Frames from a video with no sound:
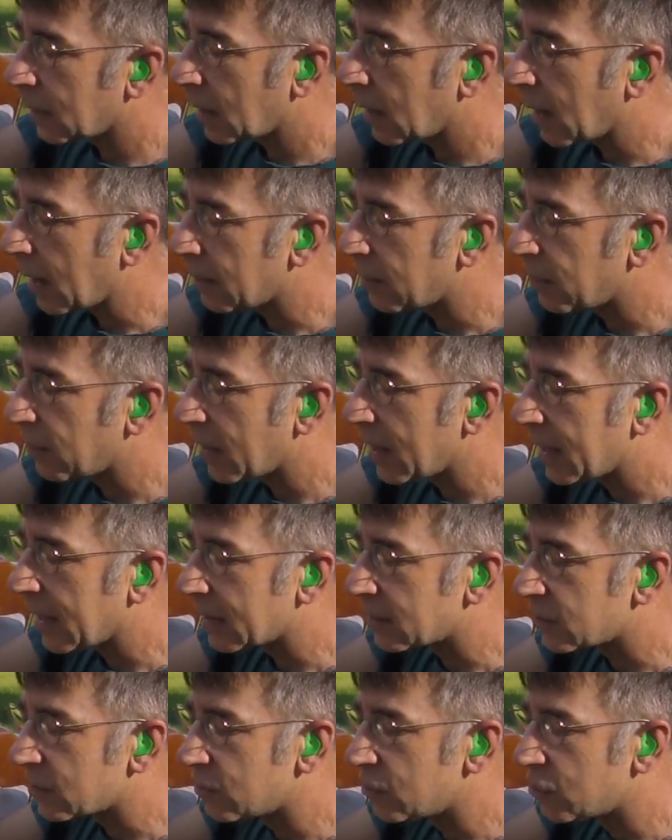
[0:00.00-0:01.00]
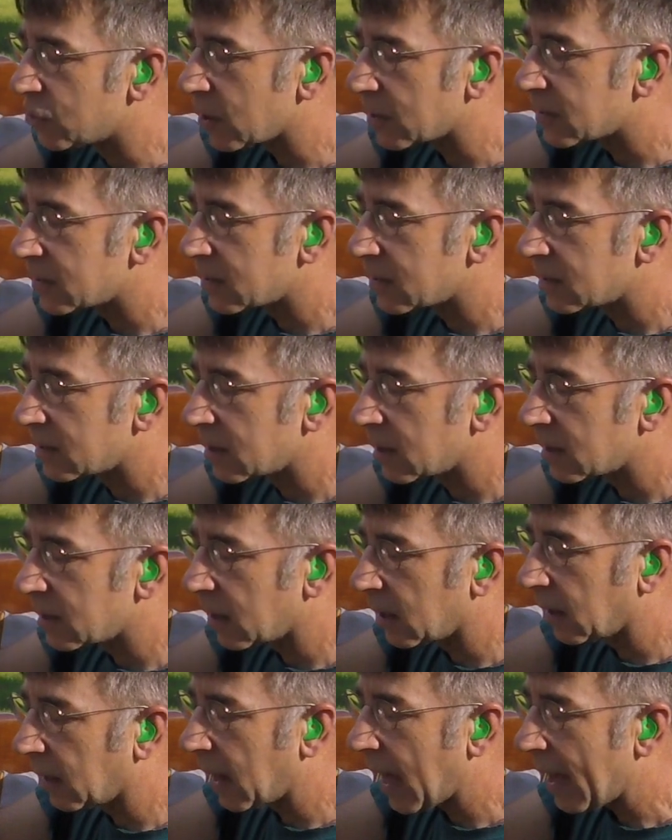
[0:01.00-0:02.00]
I think it's just to
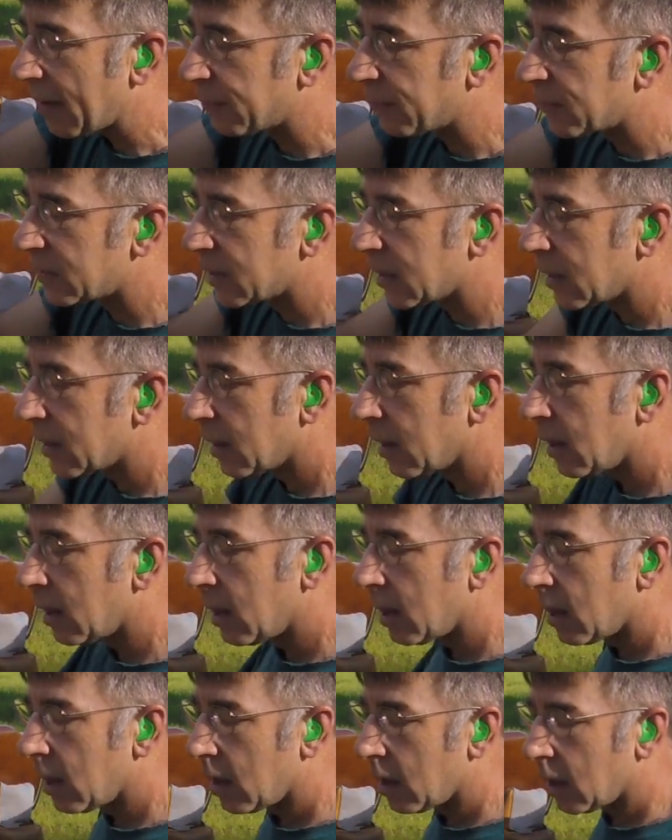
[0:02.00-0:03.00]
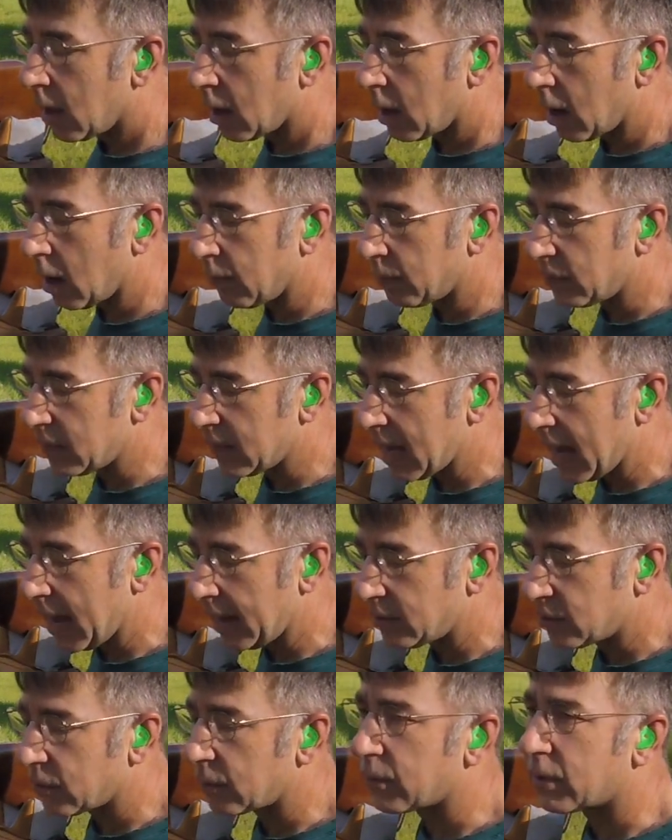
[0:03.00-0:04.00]
the left of the
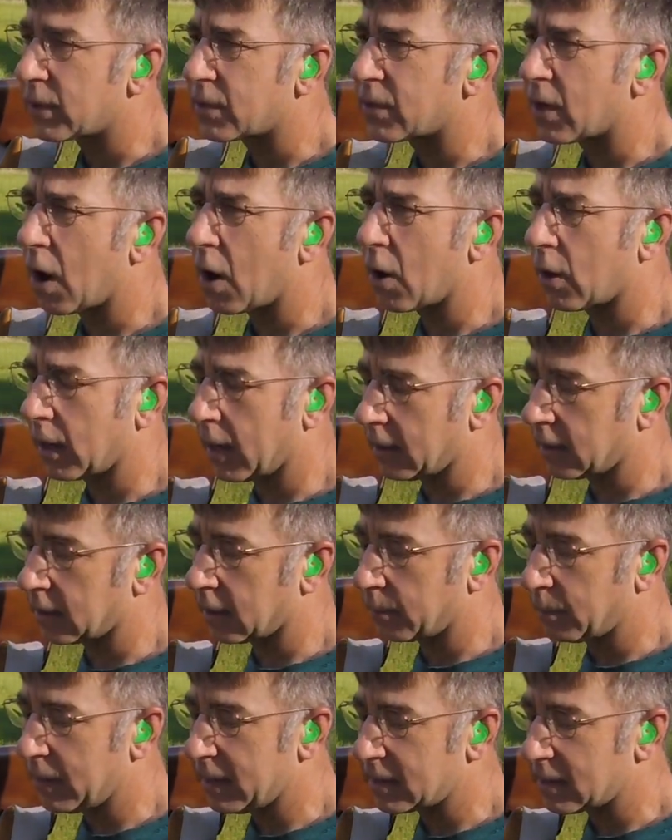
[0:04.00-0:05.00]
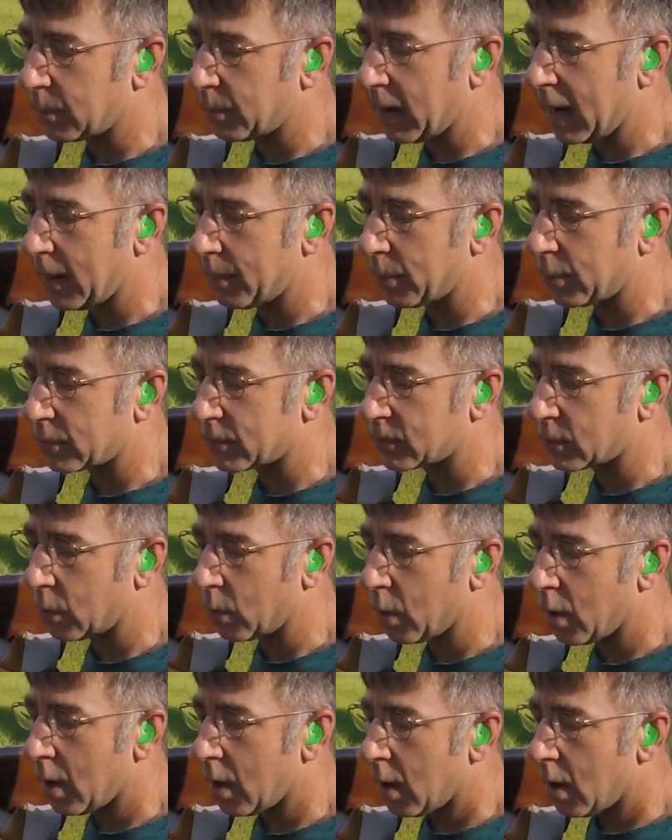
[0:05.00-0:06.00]
edge of the target, the piece of paper.
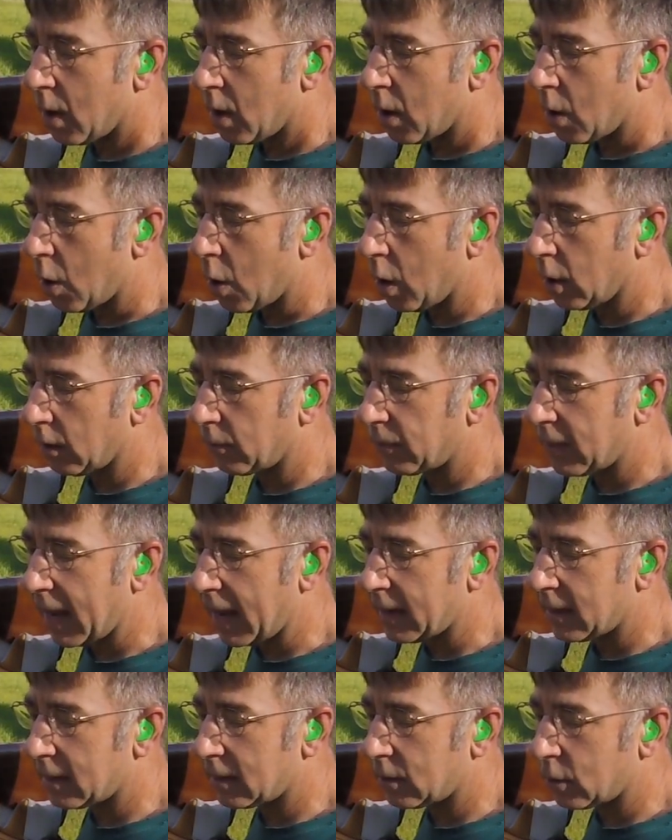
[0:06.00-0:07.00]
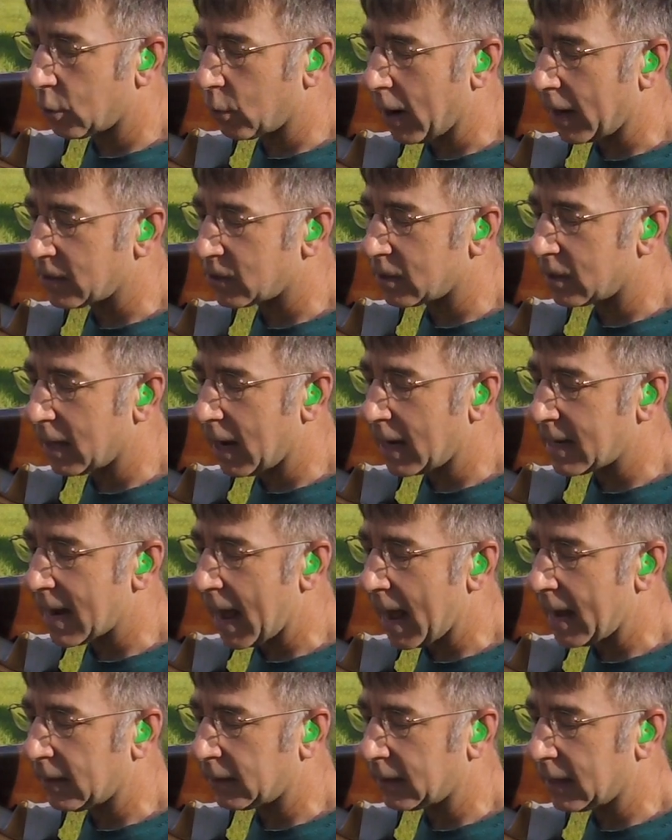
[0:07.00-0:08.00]
So all of that correction that I
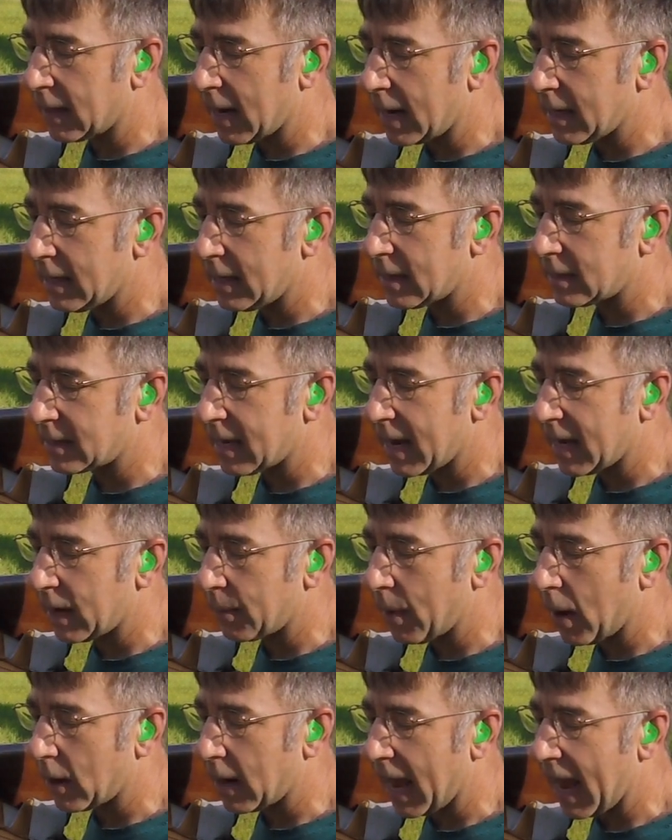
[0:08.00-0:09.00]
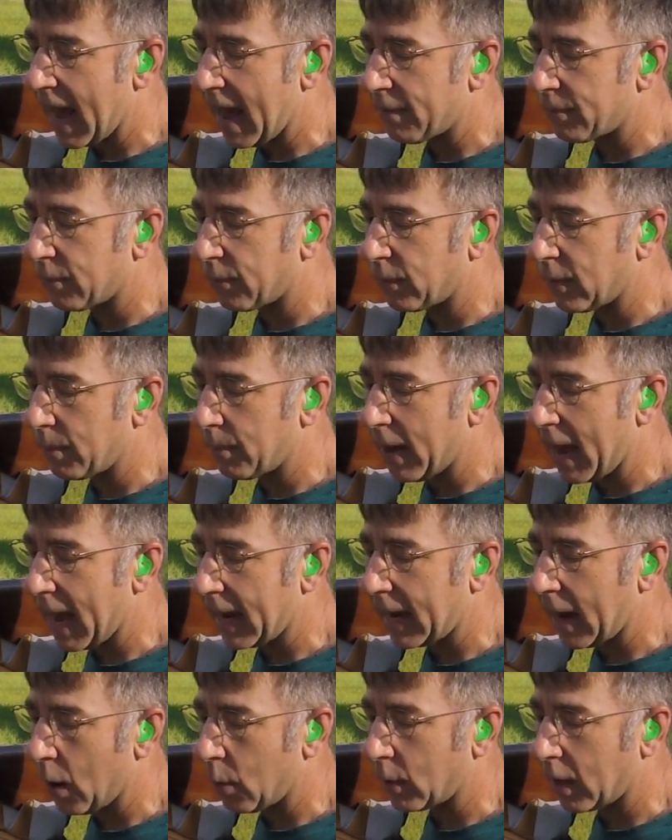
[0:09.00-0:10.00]
dialed in, I need to take about a half of it
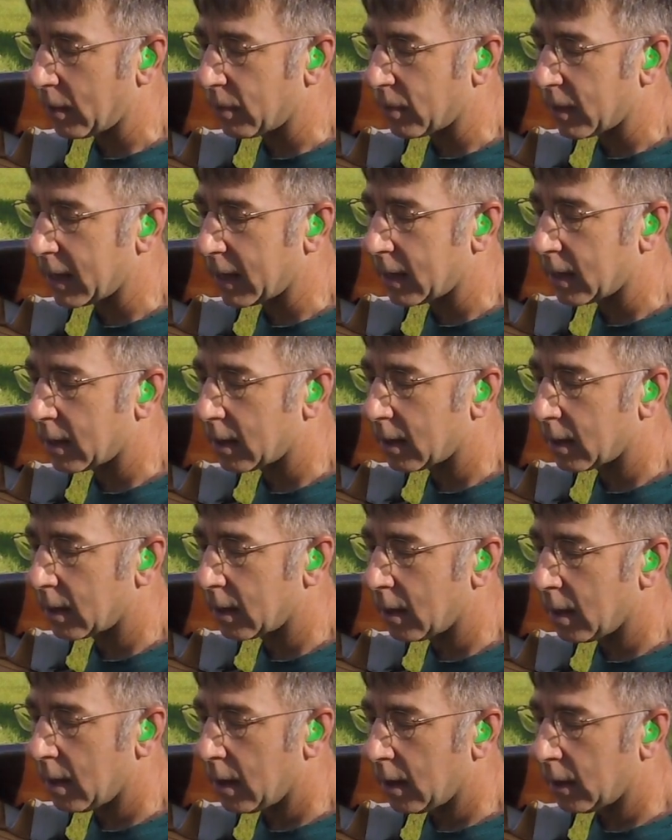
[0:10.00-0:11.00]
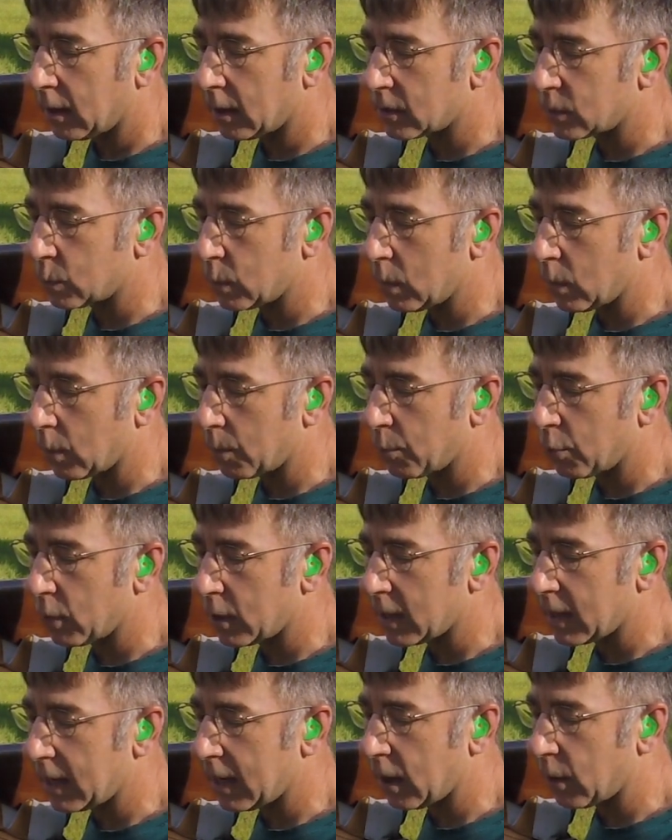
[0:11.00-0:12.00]
back out, I think, because we were
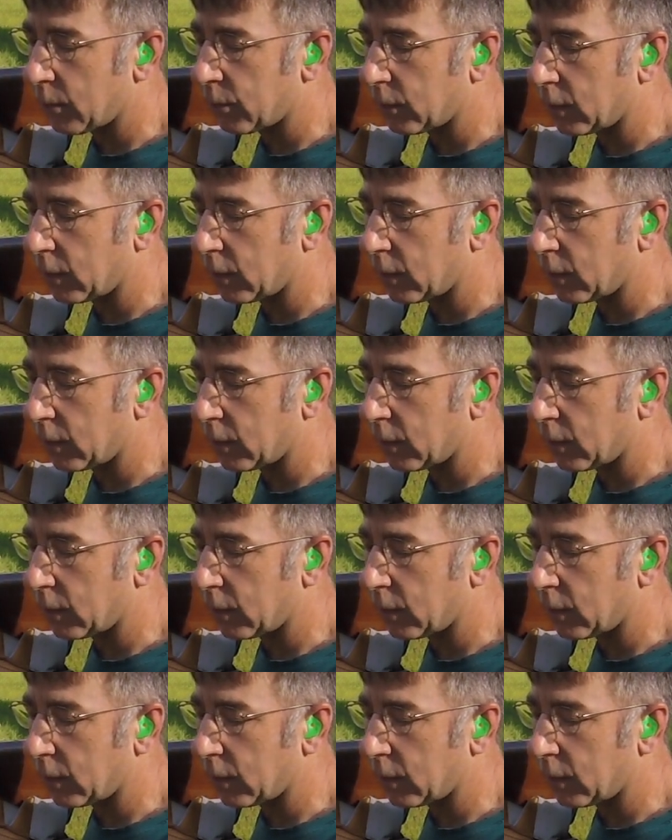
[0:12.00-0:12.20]
pretty careful